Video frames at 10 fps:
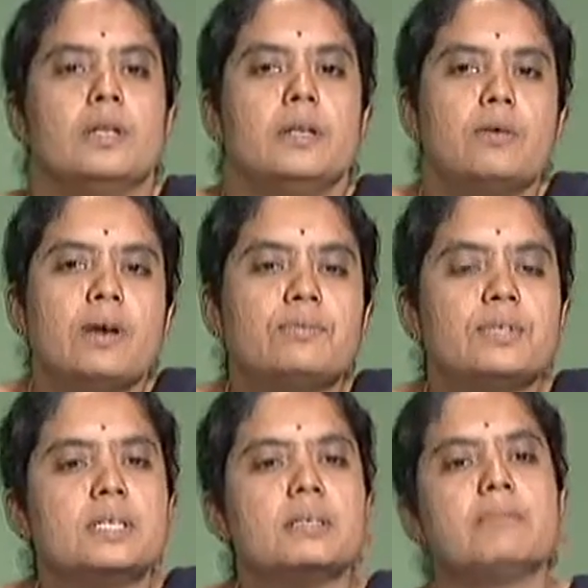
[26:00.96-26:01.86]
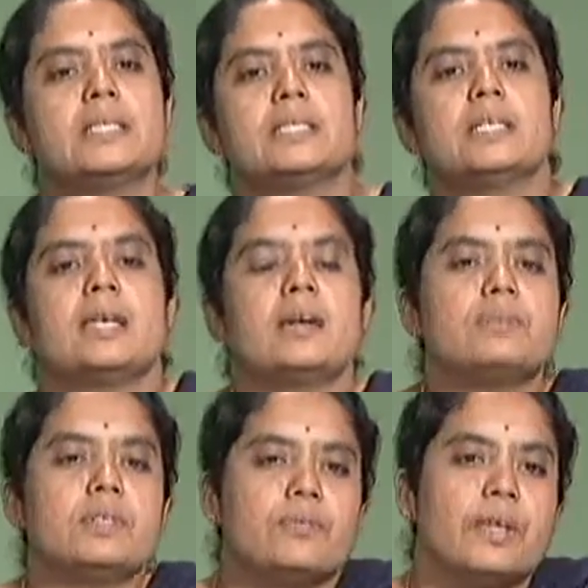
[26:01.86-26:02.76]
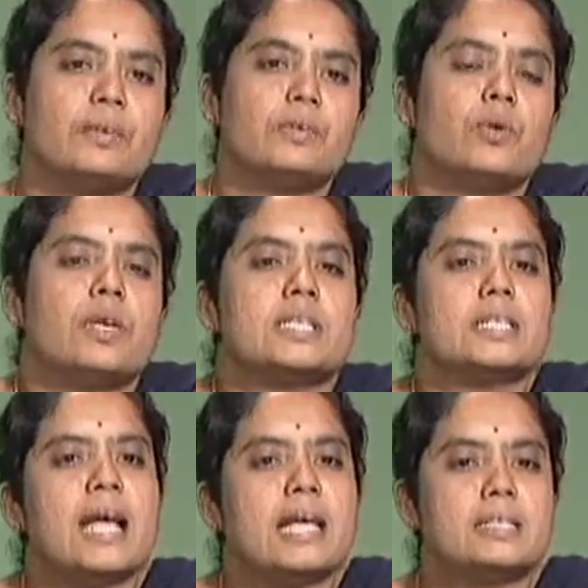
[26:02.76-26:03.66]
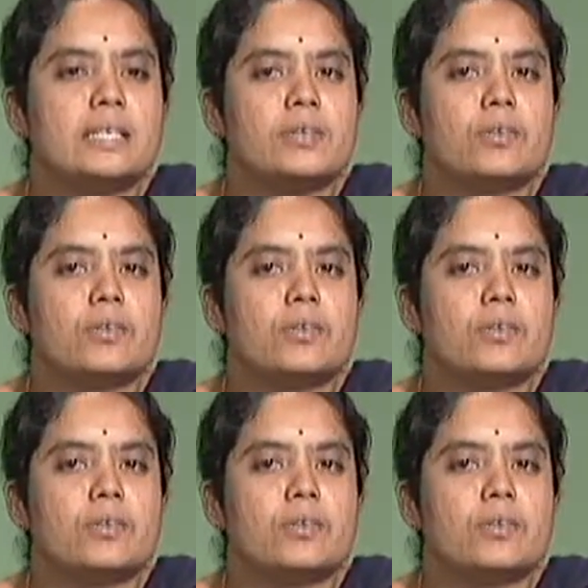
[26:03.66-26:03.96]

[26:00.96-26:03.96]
Now after measuring, what is a Hazen